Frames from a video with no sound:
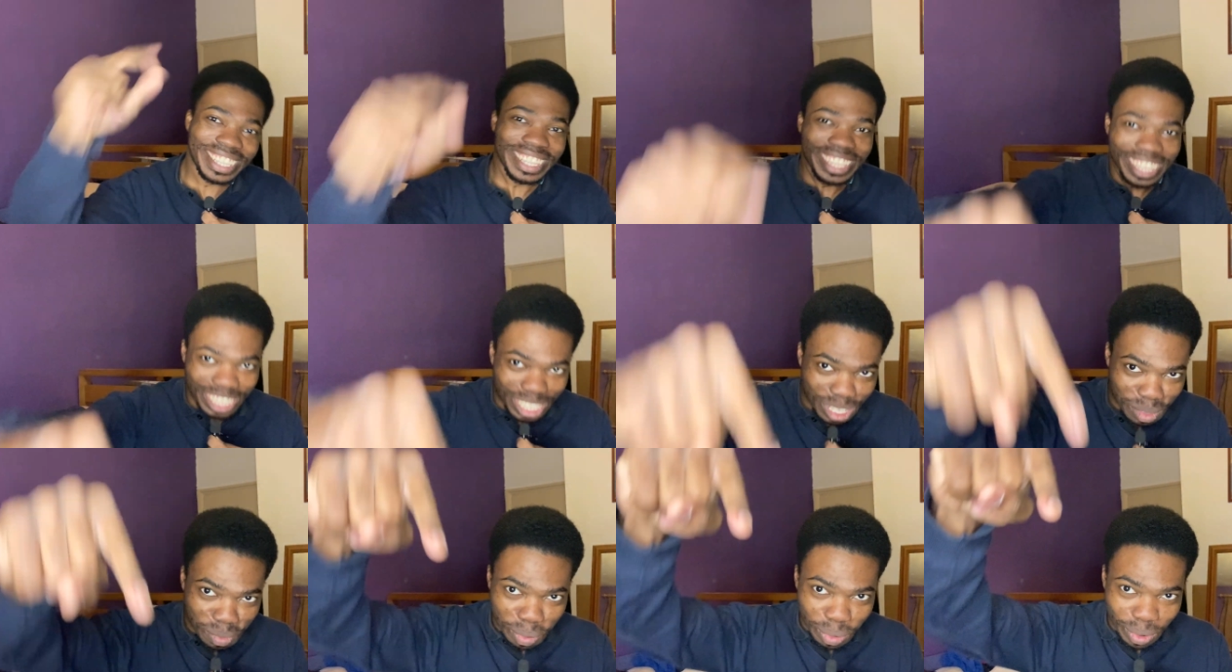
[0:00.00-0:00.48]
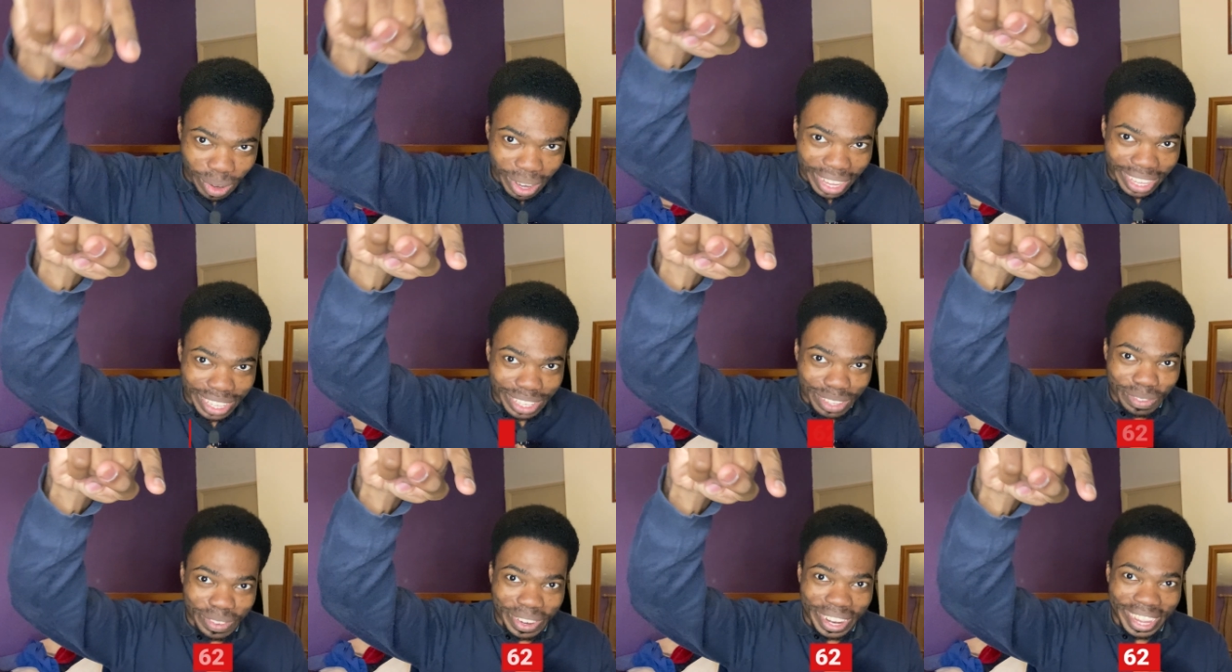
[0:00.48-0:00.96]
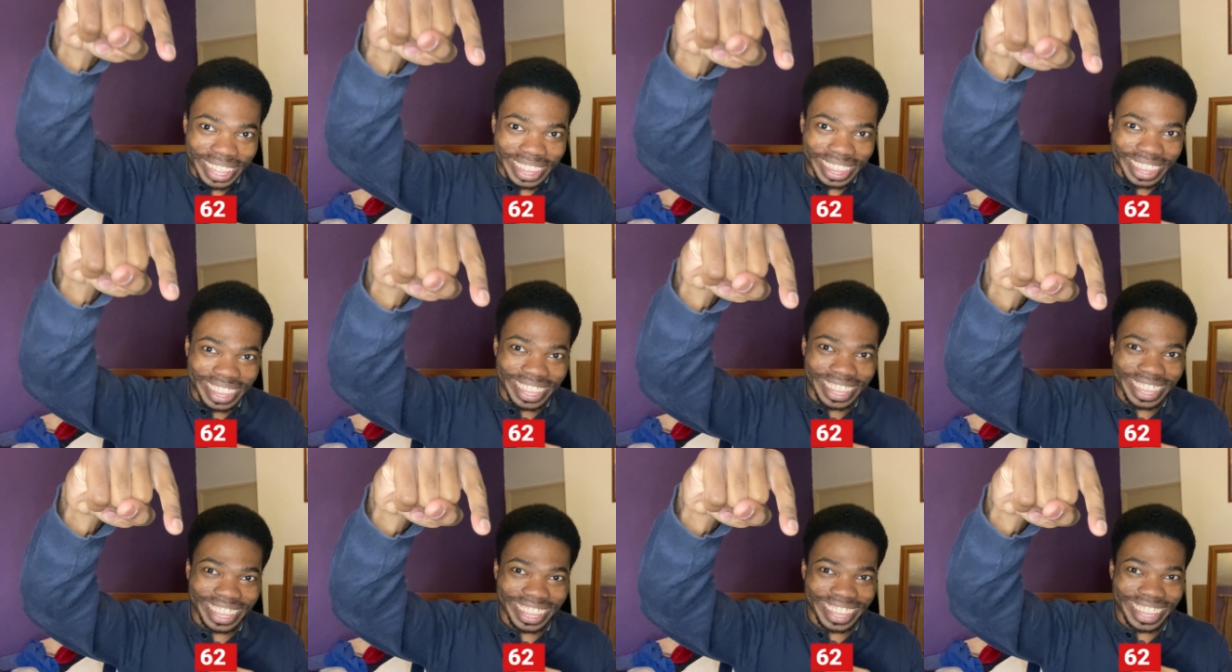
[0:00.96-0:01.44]
this price right
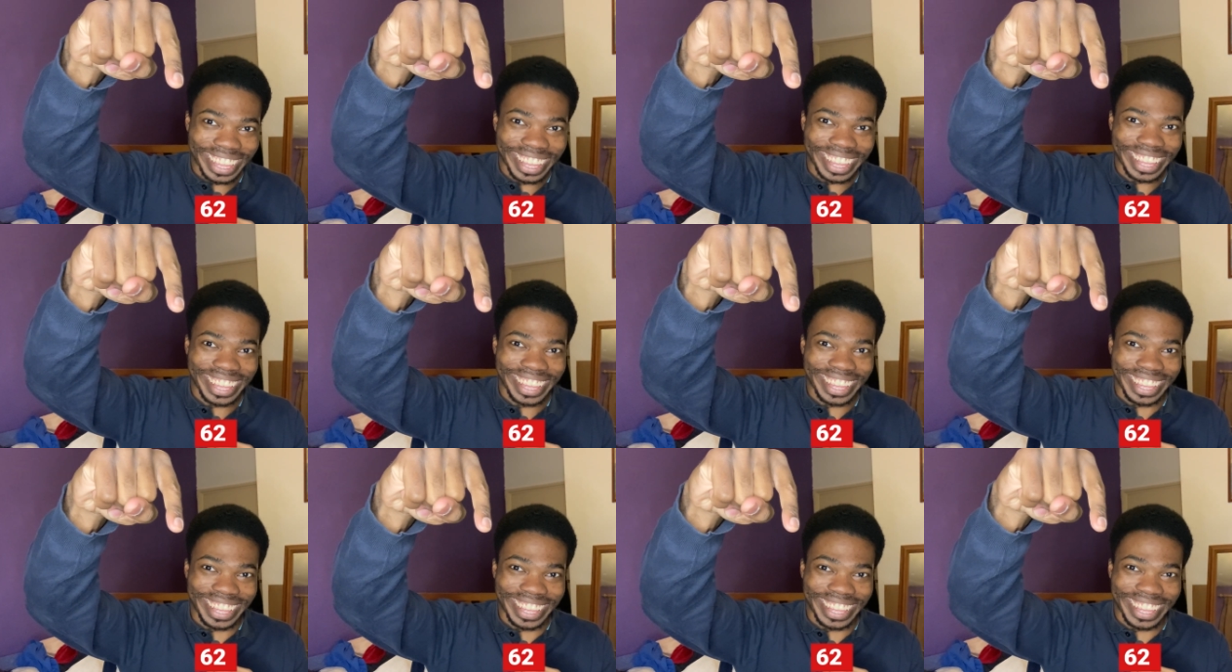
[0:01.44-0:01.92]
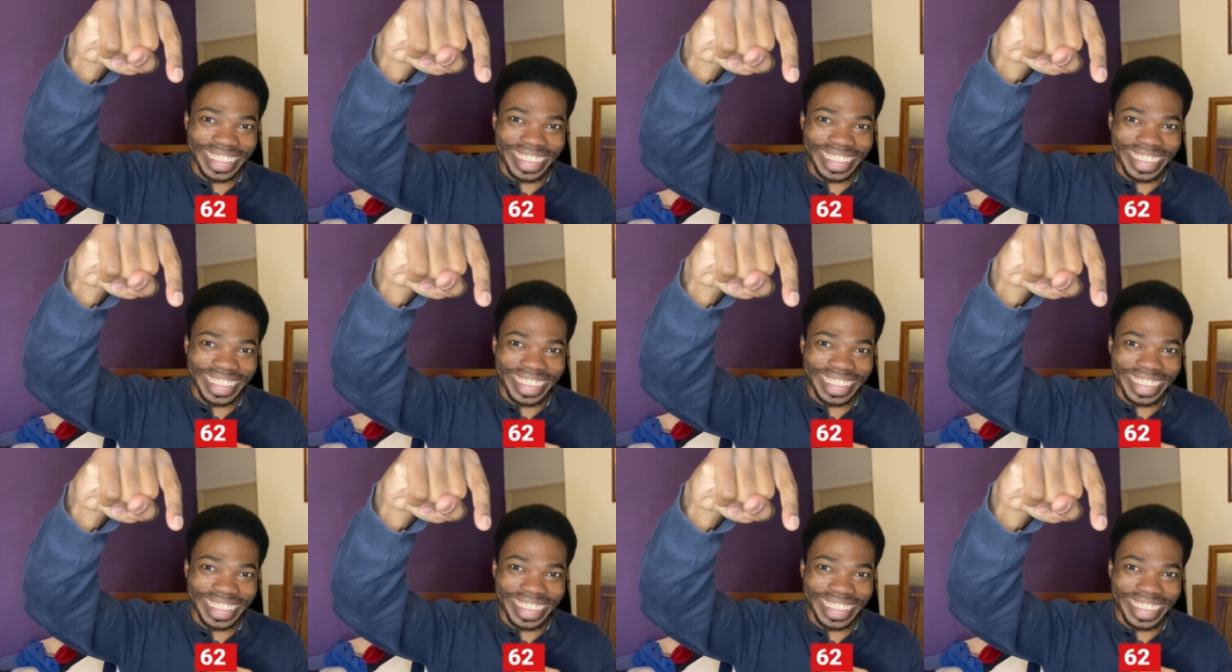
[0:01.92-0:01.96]
there